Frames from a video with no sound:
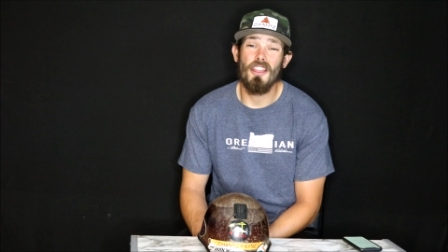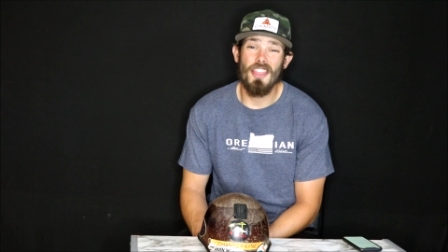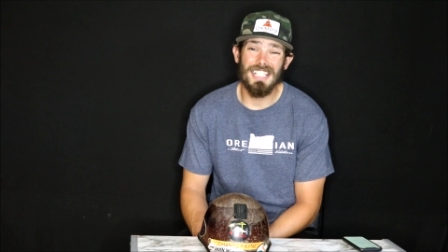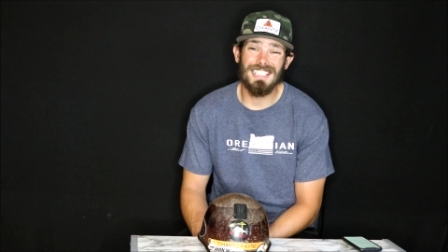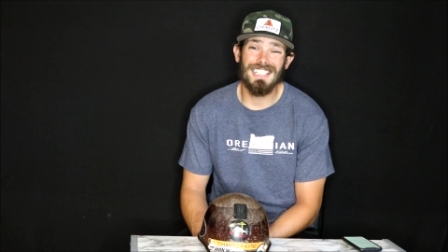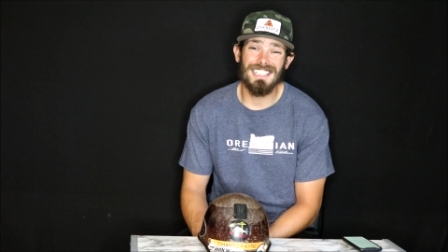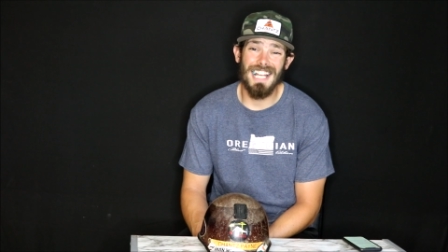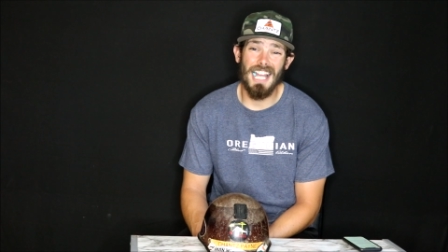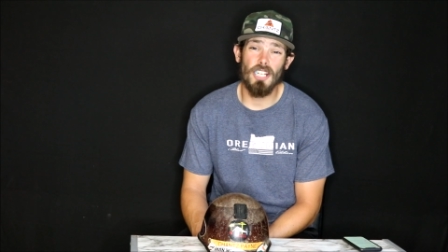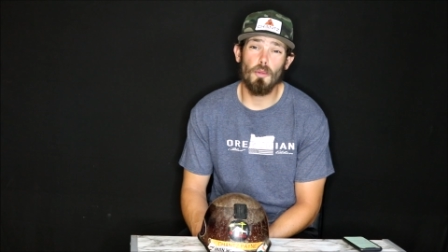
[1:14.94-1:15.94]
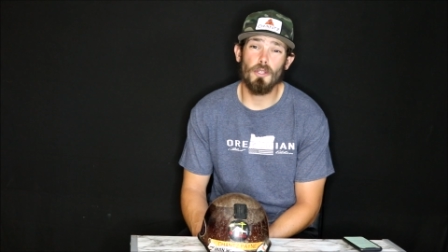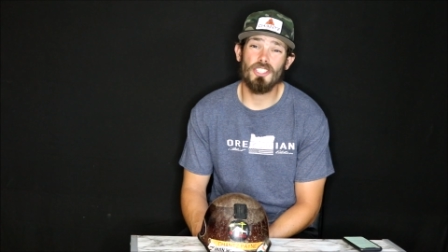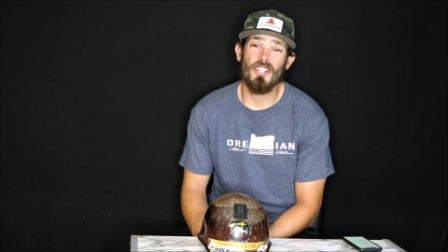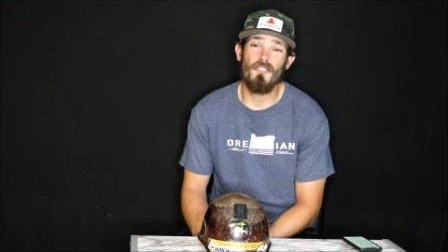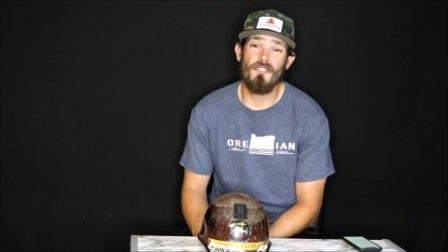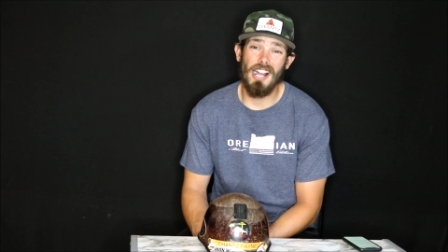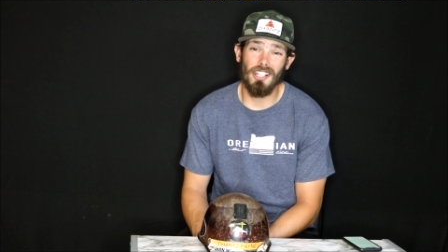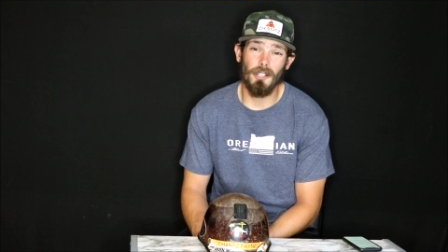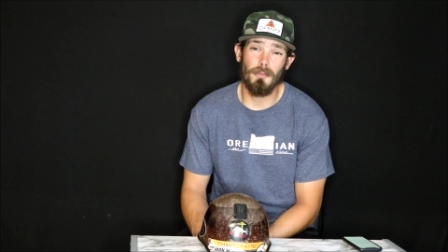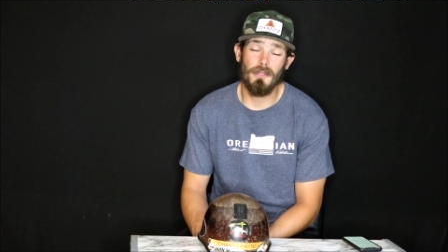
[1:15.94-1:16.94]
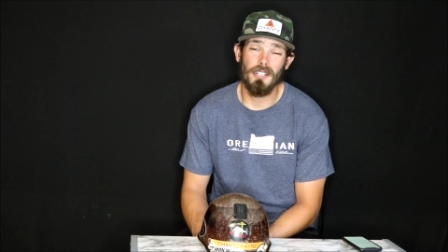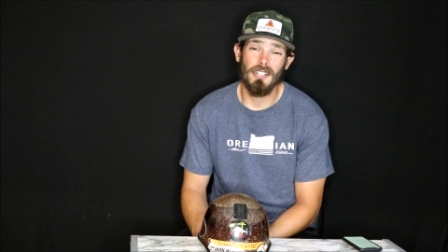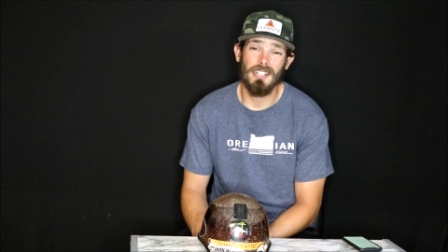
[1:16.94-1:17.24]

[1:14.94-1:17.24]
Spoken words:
This design was developed